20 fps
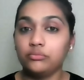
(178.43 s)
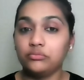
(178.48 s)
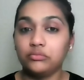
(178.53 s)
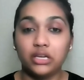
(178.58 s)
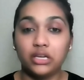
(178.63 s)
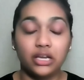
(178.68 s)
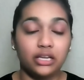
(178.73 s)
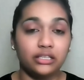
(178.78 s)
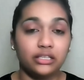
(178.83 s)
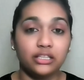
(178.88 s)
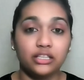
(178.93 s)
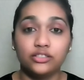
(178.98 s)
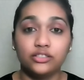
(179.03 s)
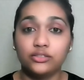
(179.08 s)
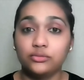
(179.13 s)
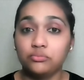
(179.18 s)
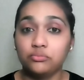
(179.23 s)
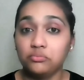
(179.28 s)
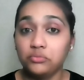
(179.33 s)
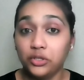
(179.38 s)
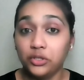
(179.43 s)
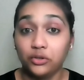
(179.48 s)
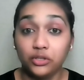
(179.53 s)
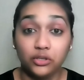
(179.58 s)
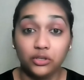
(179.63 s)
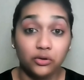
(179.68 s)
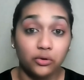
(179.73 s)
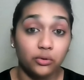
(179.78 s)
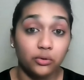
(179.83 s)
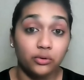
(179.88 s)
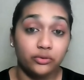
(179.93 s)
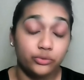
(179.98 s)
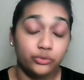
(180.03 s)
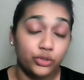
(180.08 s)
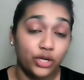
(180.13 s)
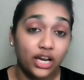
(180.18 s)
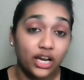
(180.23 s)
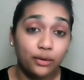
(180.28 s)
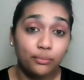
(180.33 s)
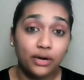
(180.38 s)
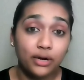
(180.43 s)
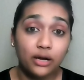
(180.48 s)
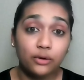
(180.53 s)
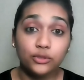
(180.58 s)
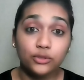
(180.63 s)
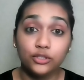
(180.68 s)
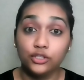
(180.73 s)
and you could go dry mouth.